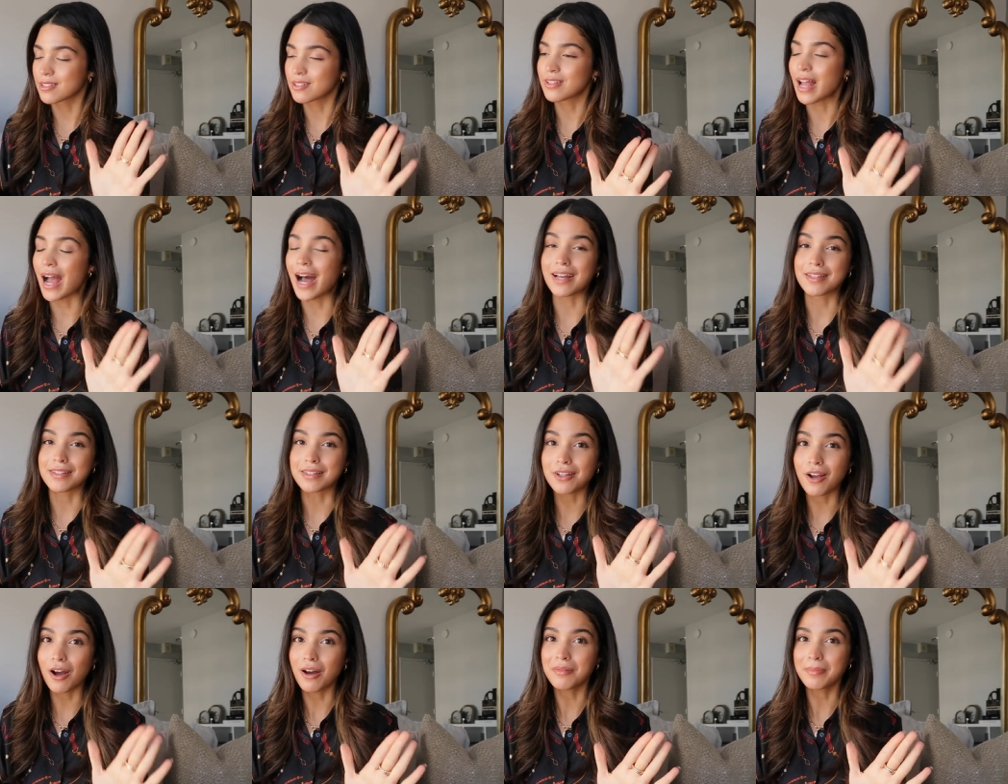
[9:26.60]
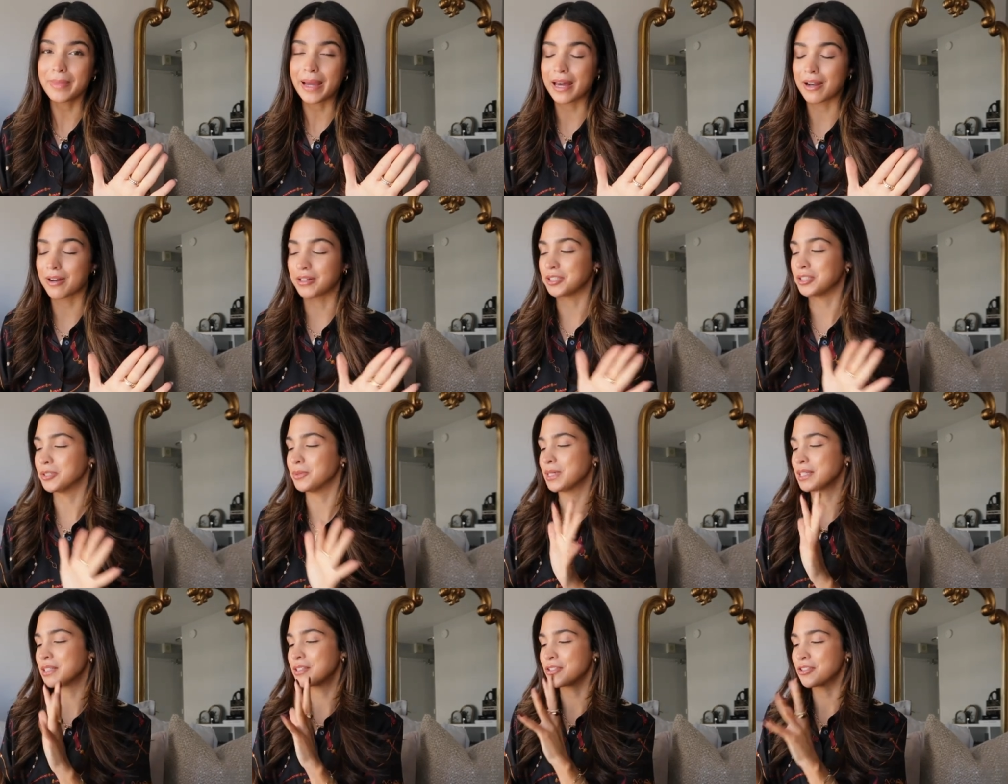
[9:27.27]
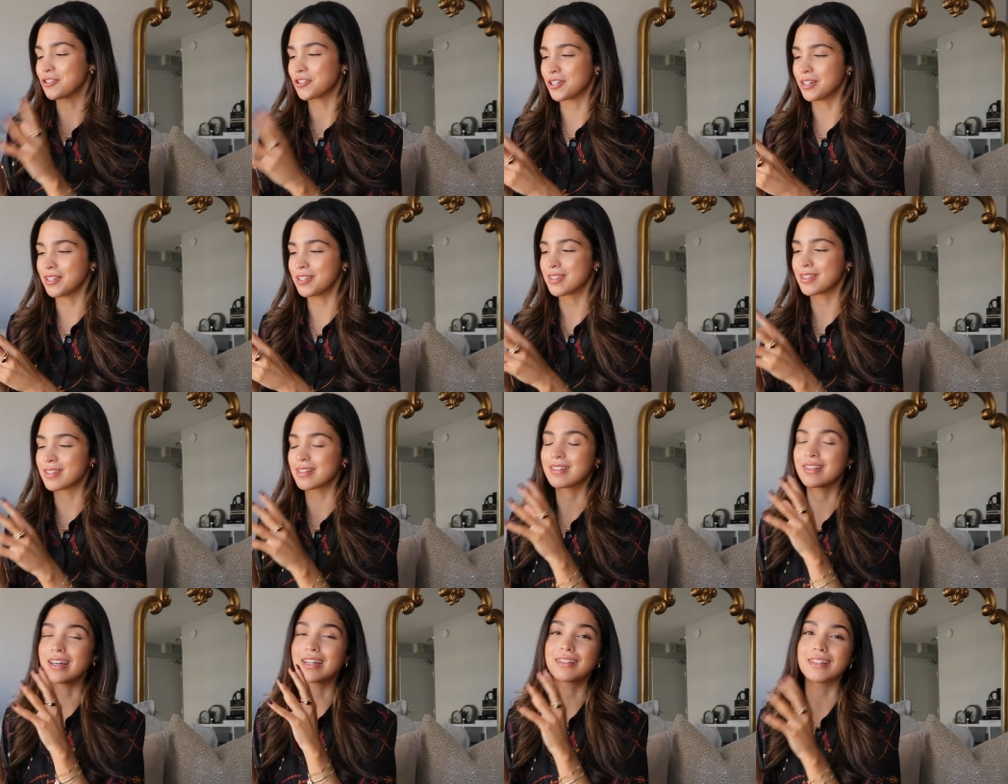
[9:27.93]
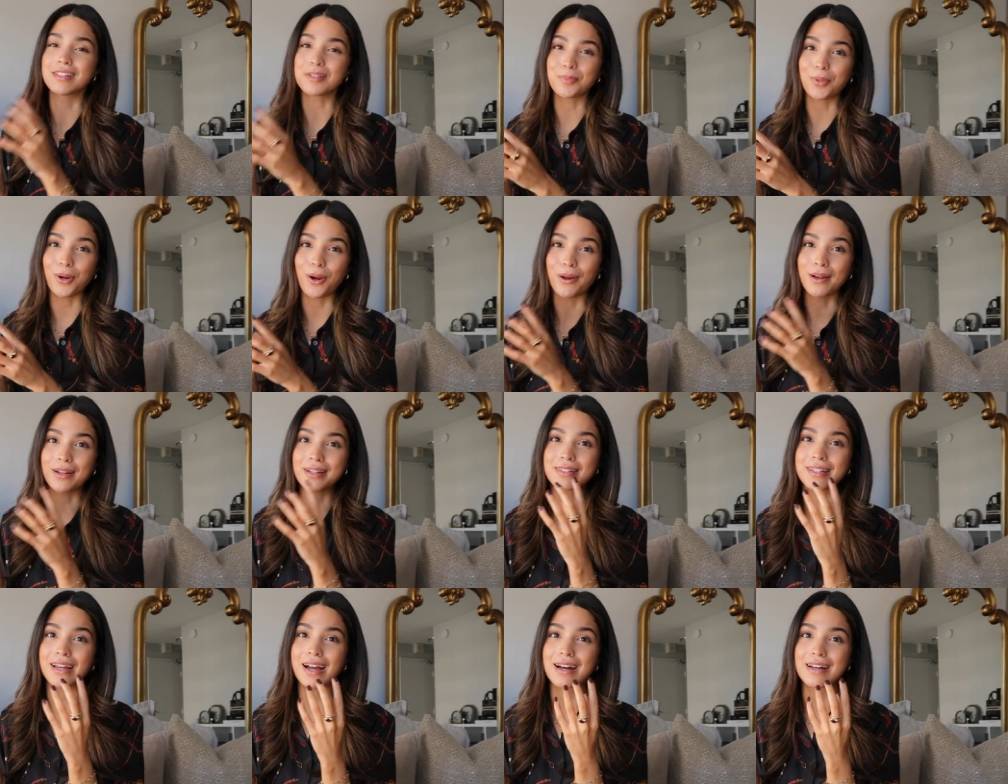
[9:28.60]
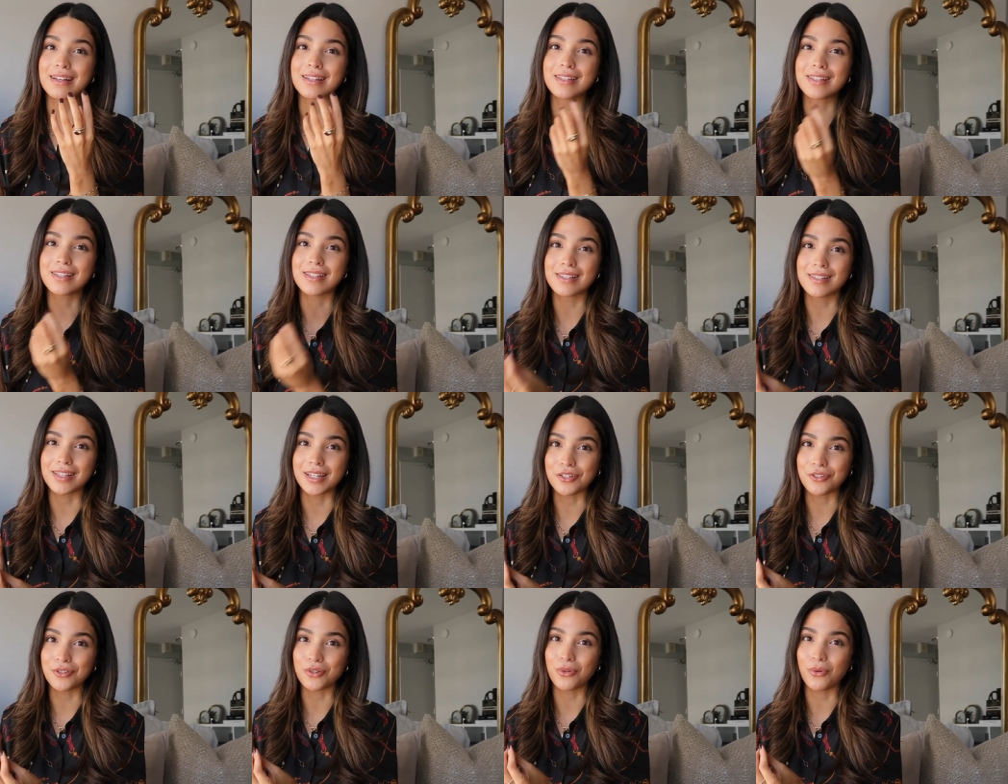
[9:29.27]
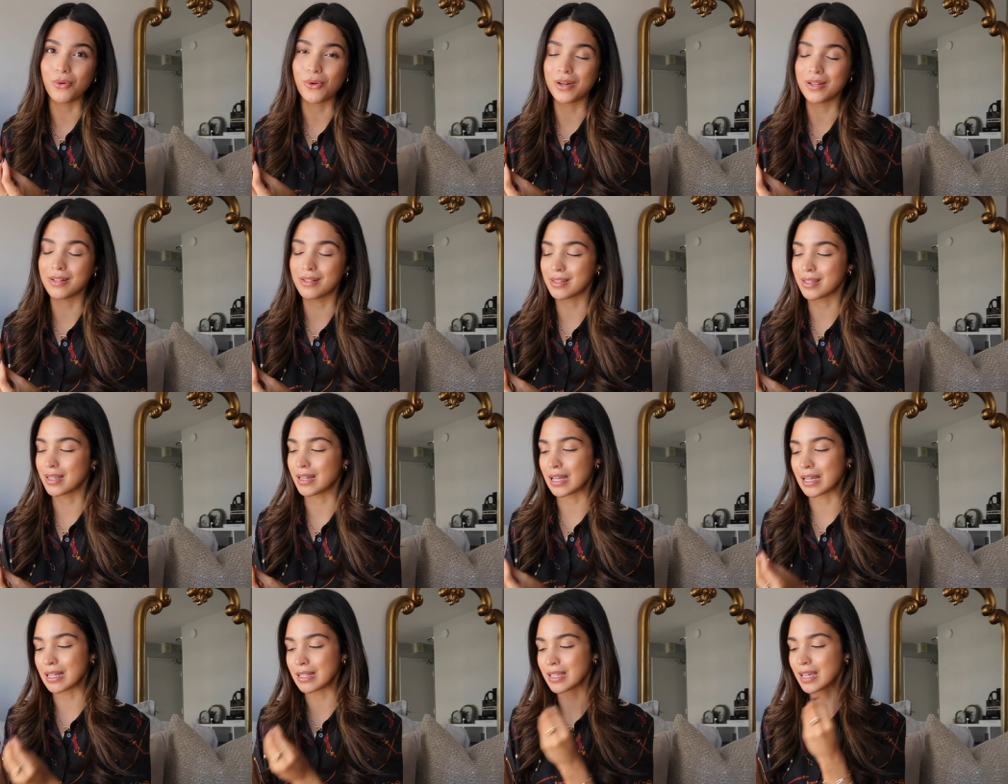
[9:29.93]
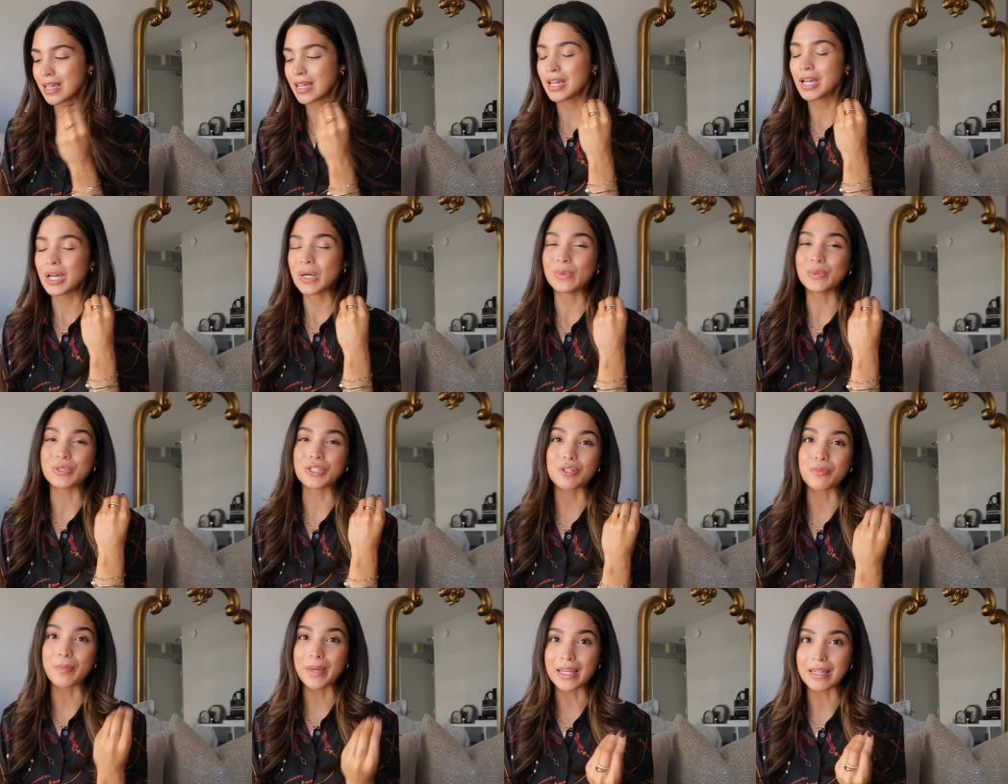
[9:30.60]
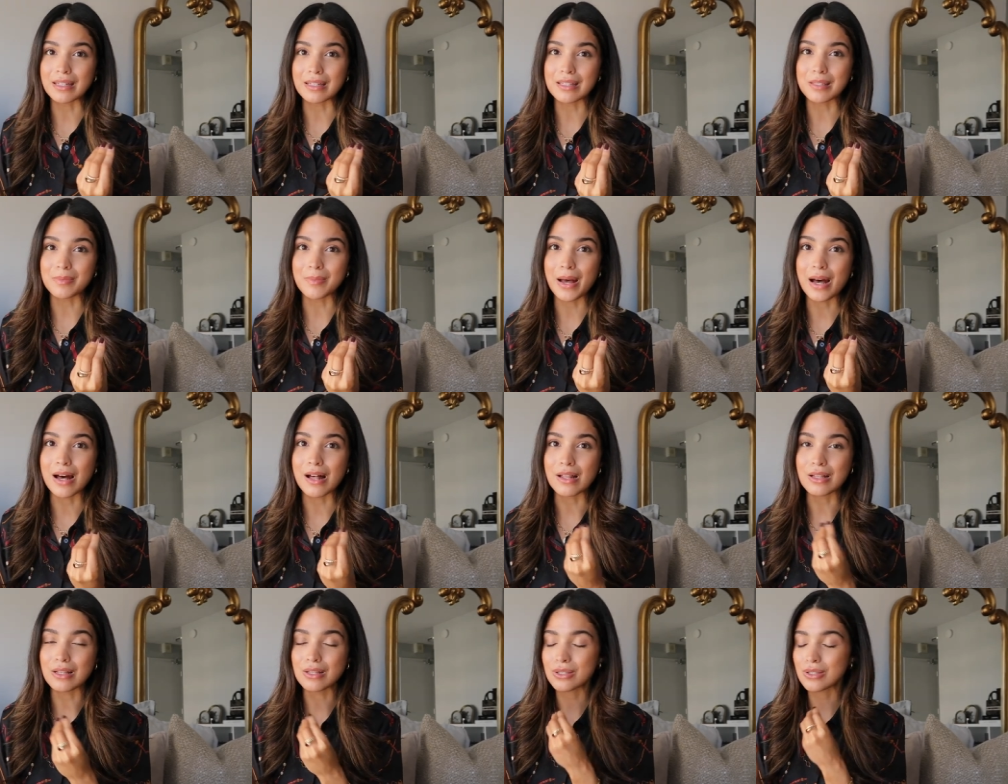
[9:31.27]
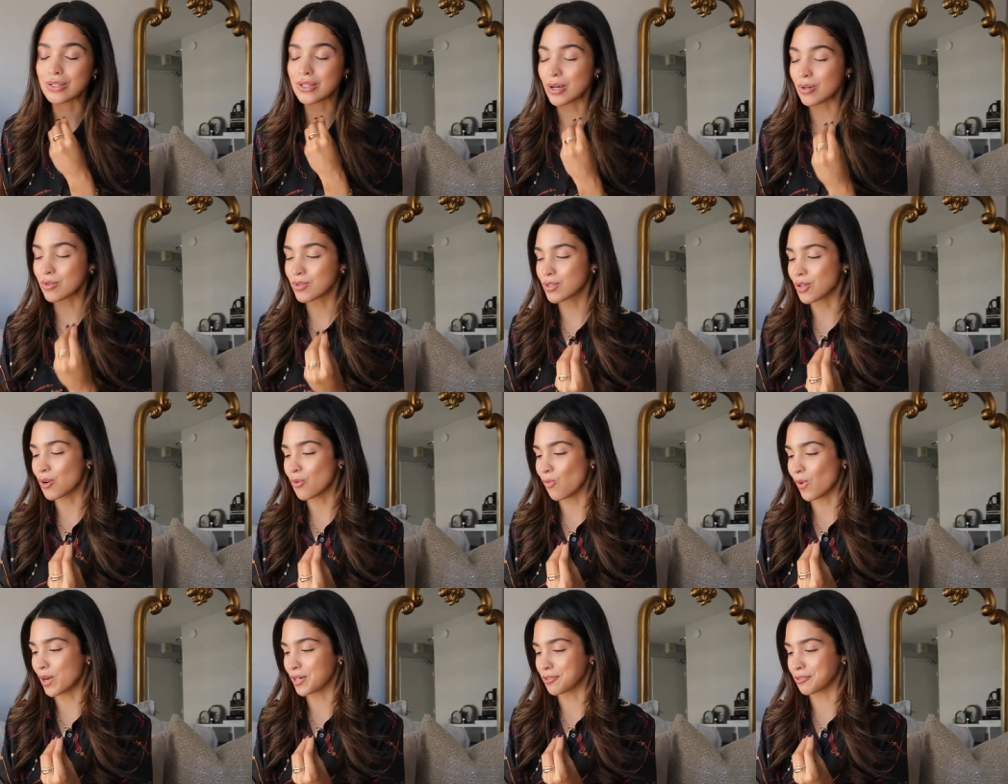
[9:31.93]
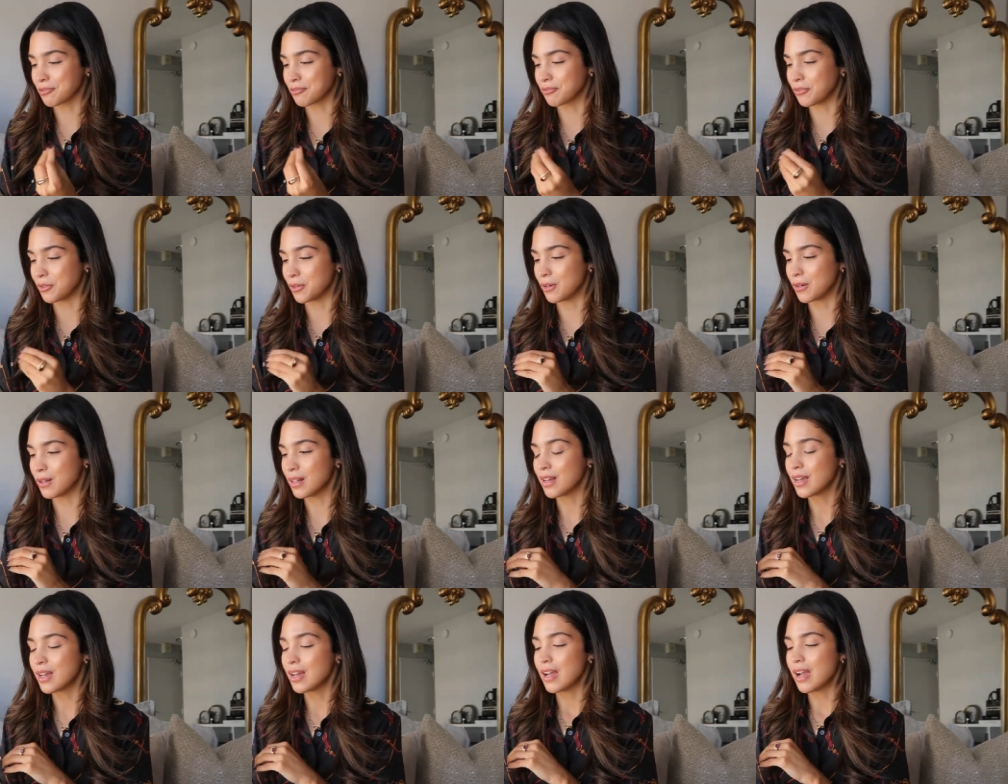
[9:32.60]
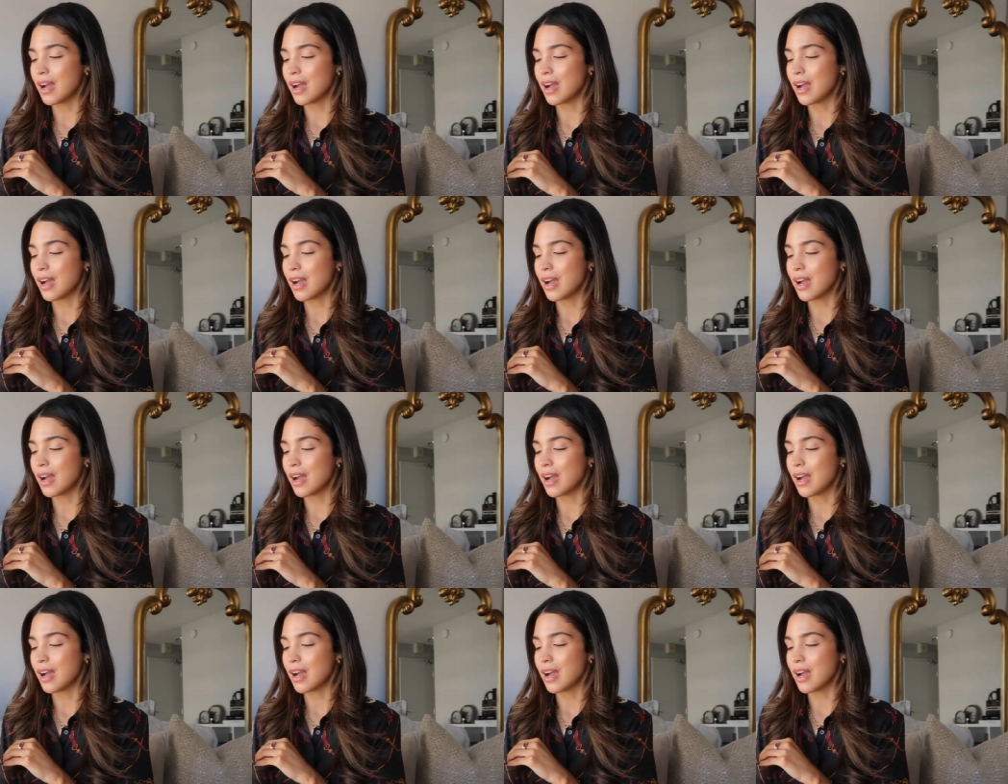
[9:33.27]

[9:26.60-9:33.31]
hasn't gone bad on you. It's just that this product has essential oils in it, which make it smell so, so wonderful.